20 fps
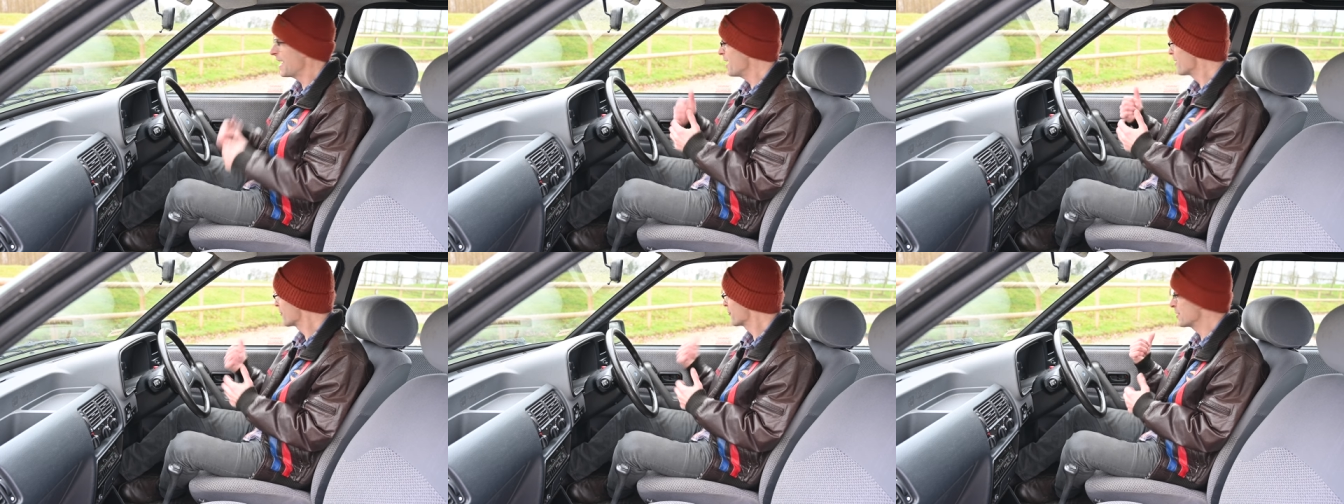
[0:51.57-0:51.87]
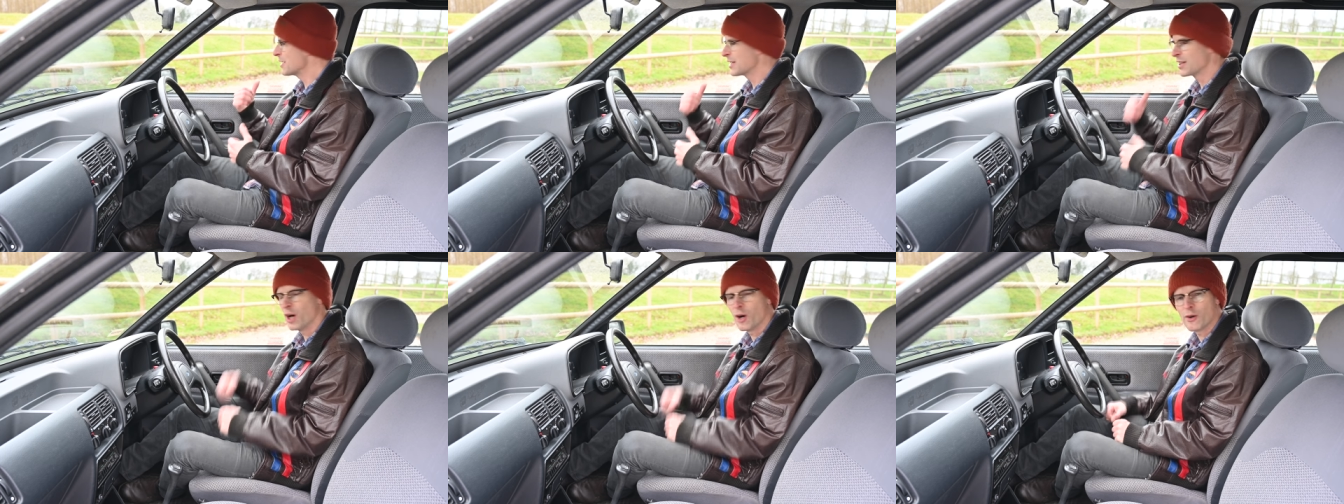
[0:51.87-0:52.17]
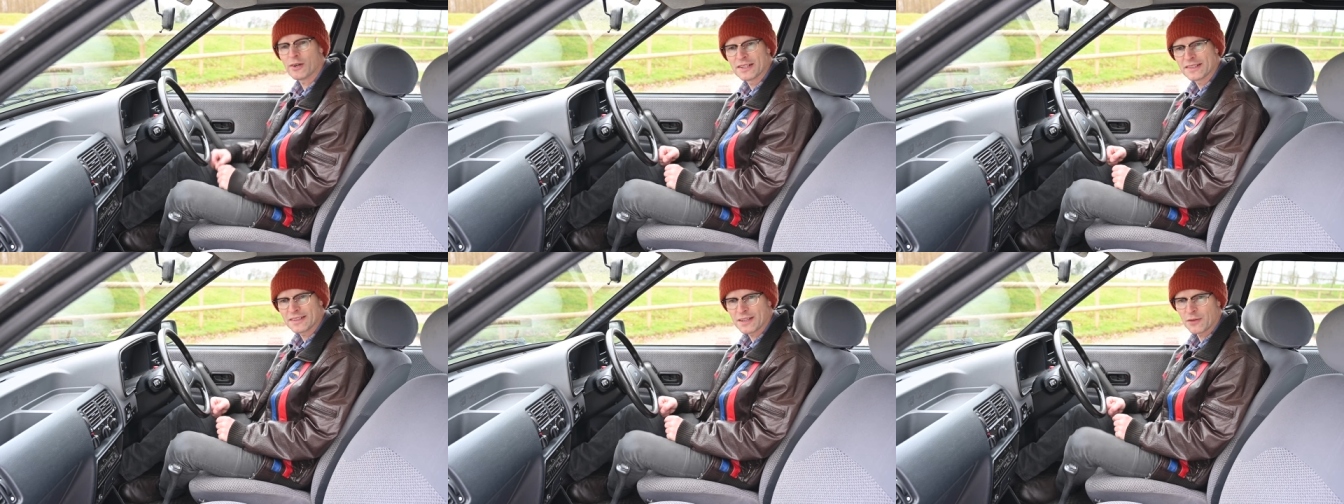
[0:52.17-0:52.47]
every
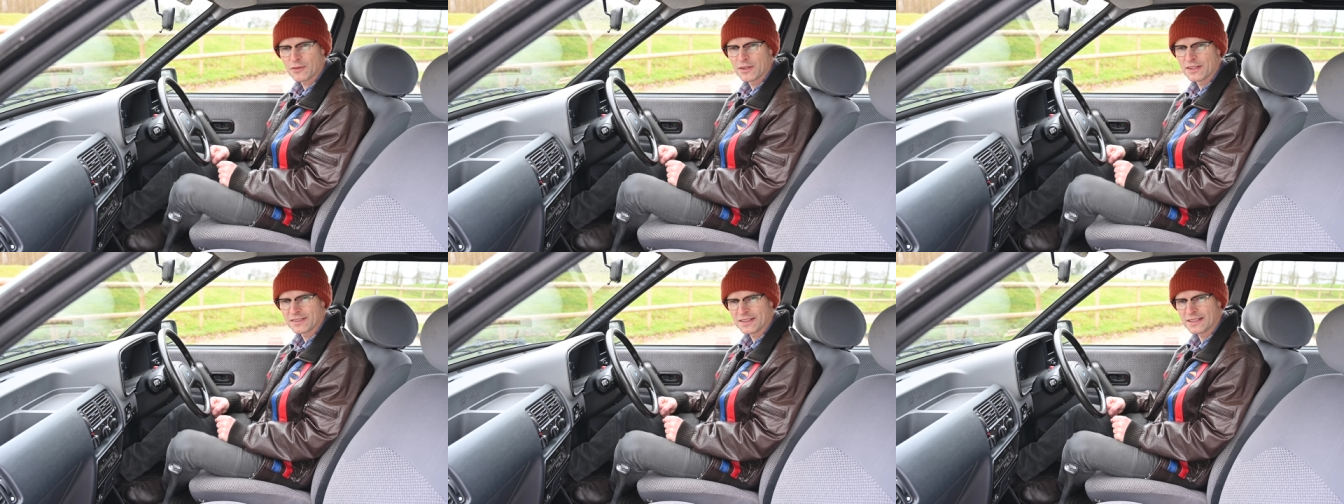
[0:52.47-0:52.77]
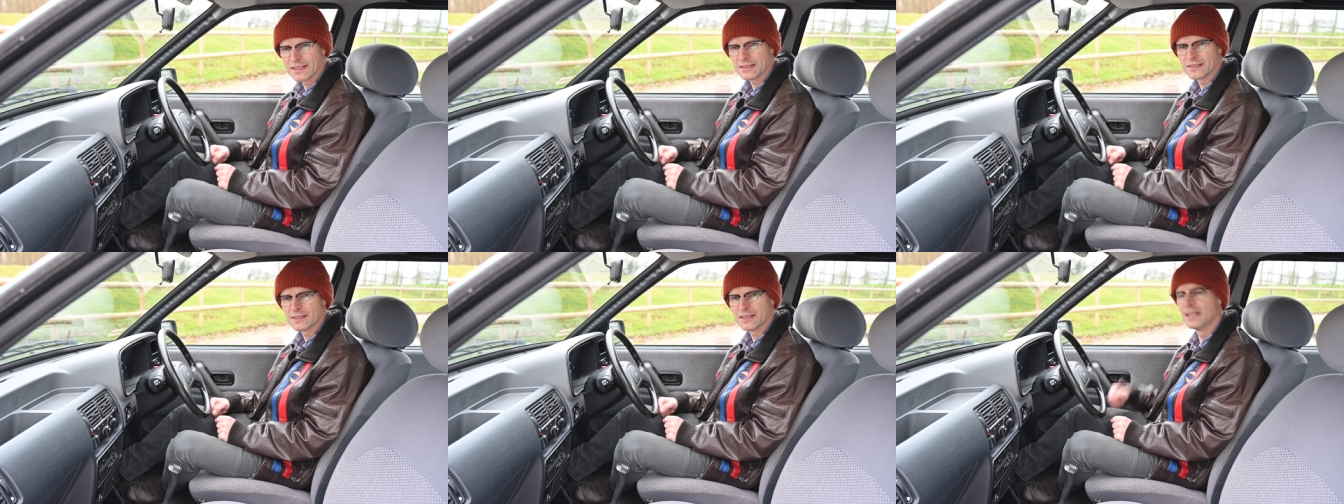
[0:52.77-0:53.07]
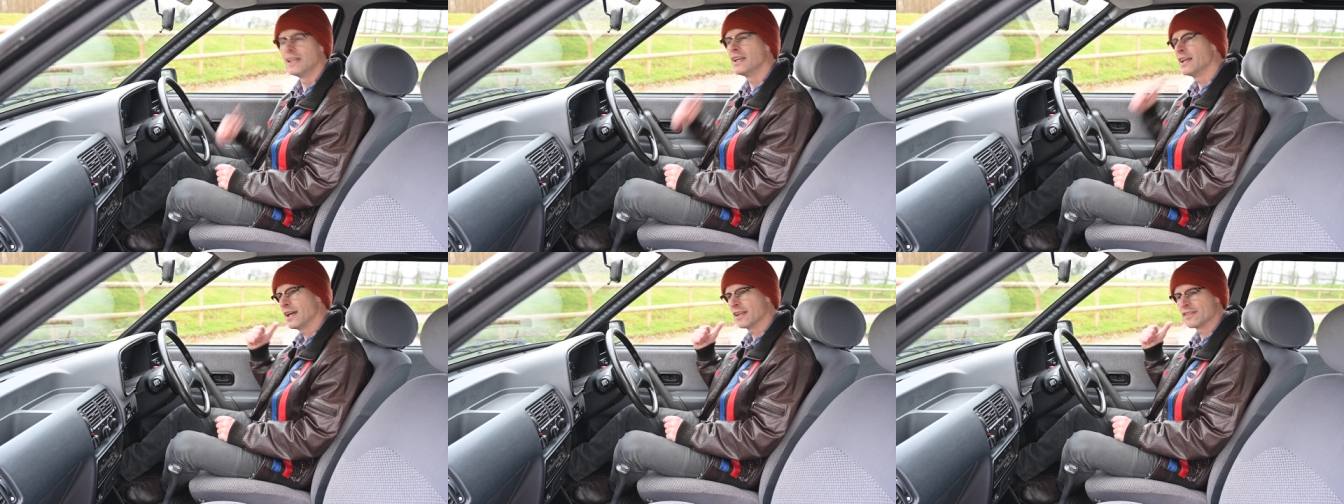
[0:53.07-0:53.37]
car in southeast England
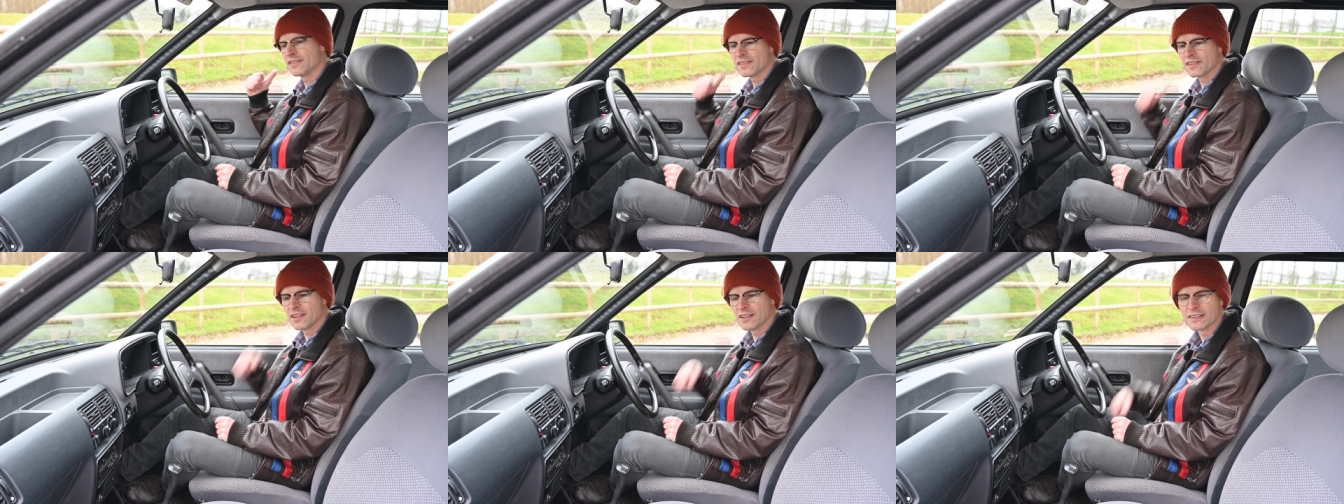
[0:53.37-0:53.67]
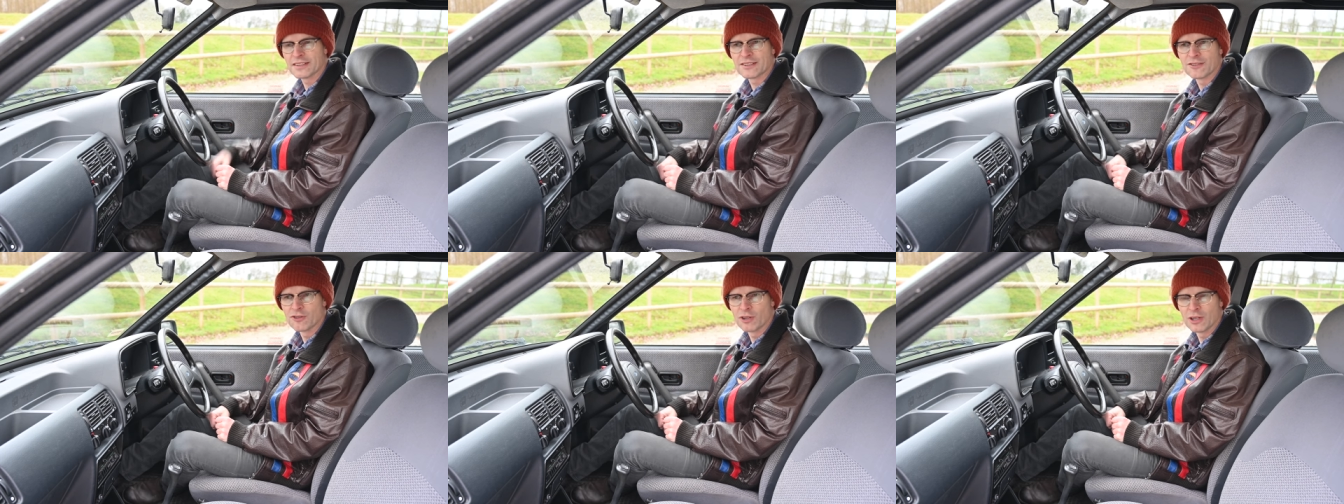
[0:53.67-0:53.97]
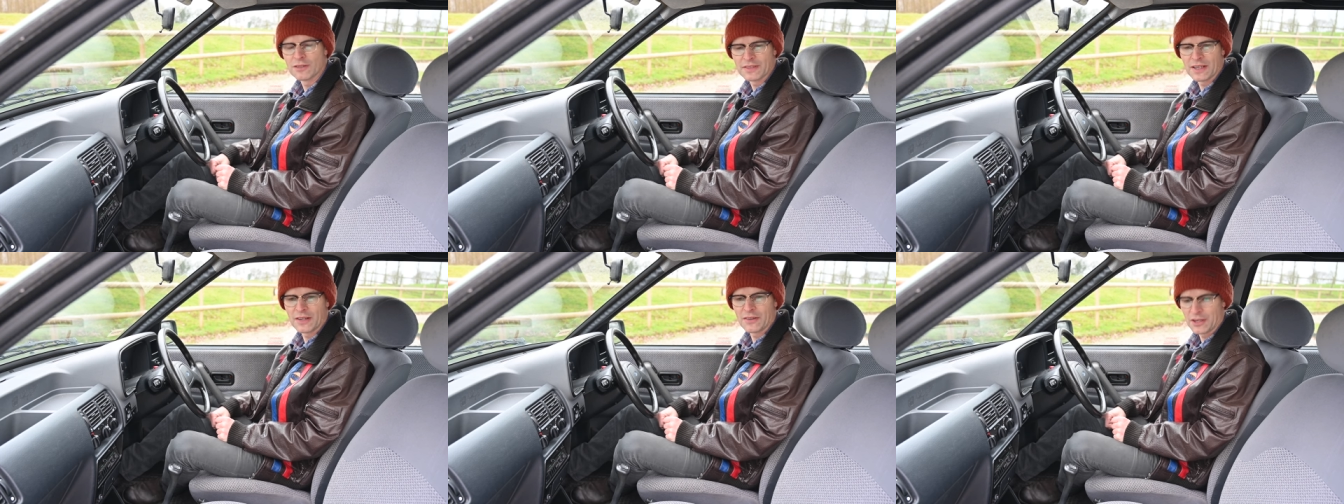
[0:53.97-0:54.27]
has decided to
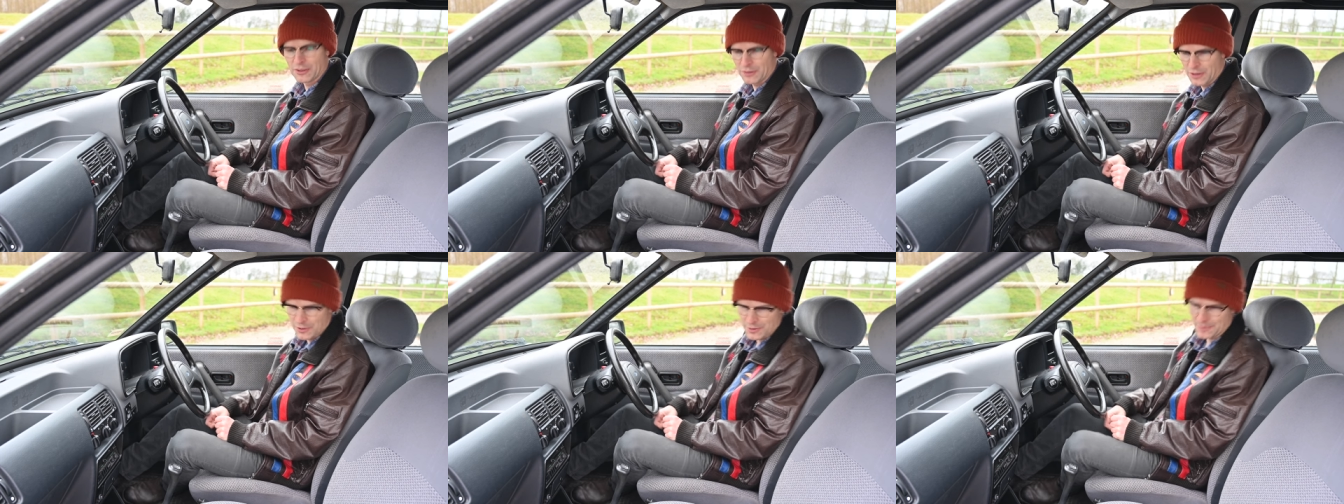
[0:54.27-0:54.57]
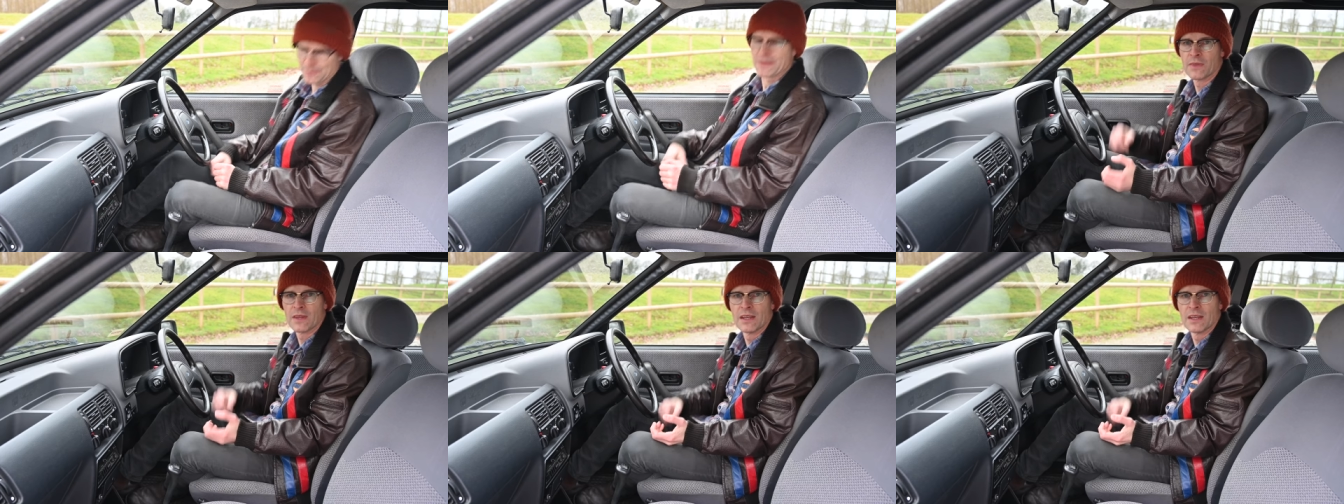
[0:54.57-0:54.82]
drive down that road.